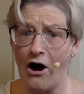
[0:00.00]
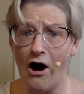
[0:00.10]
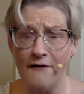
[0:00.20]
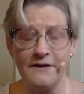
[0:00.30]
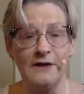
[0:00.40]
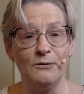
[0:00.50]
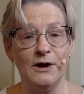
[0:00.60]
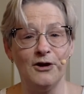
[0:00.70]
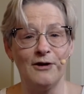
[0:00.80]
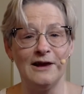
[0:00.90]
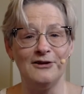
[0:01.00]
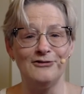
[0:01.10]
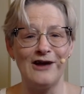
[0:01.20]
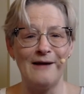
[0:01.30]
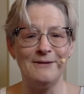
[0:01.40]
often when you're in your
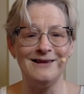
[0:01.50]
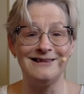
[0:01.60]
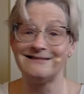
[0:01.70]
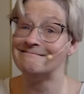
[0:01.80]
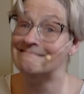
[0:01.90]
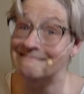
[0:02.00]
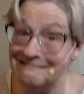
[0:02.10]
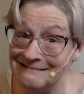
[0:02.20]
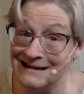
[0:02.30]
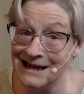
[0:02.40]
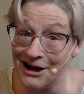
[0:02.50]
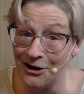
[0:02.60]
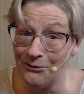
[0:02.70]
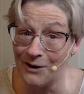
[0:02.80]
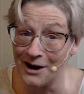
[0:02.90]
jammies. You
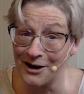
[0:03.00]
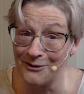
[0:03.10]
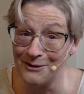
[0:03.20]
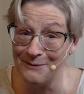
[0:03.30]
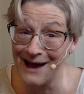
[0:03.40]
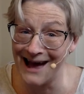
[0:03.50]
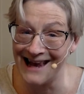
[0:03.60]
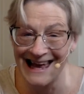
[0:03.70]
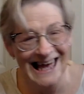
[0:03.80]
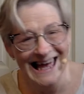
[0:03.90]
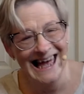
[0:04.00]
don't want to go to bed.